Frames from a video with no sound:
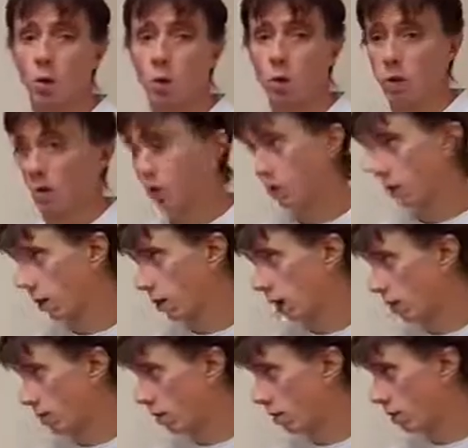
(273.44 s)
We need to look at
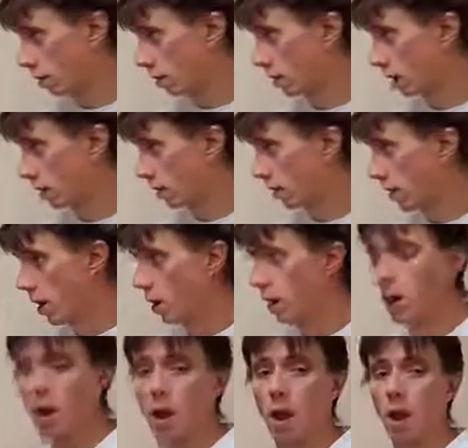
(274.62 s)
how well they're detoxifying.
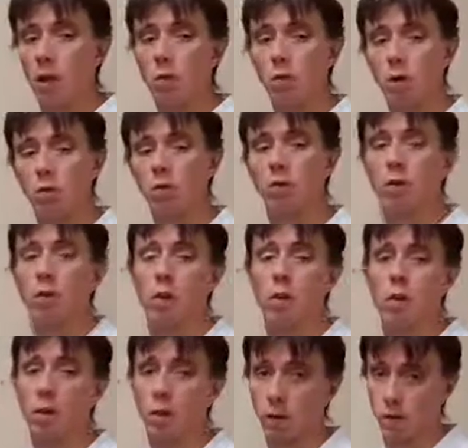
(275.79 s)
And we also want
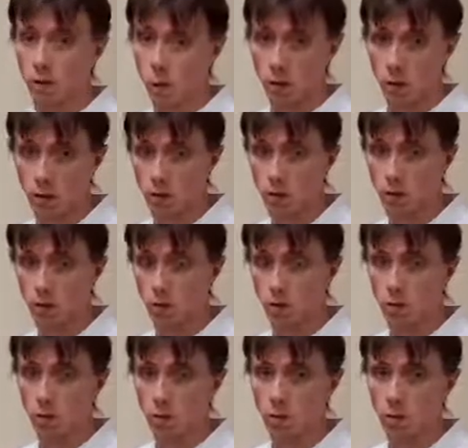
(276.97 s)
to look at food
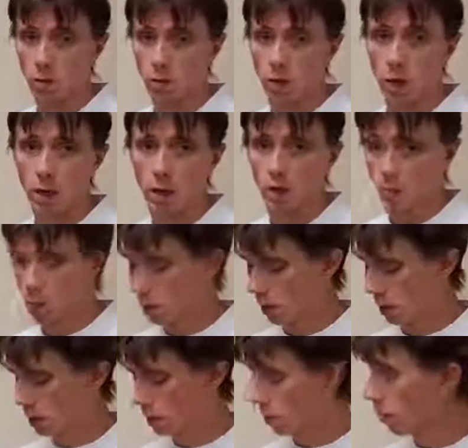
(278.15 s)
sensitivities. And grains in
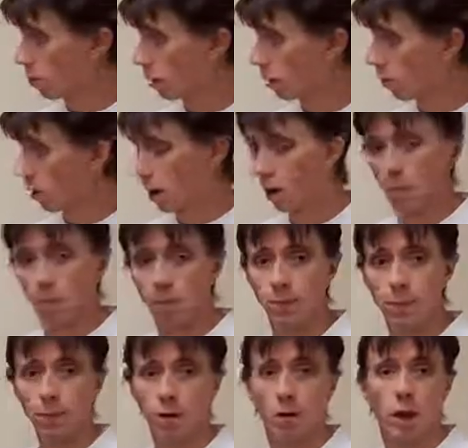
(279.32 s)
particular can be a problem.
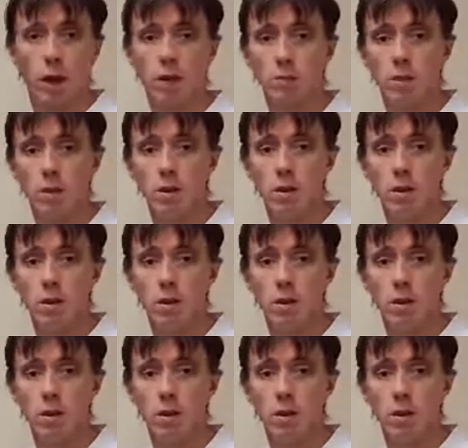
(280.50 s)
Okay?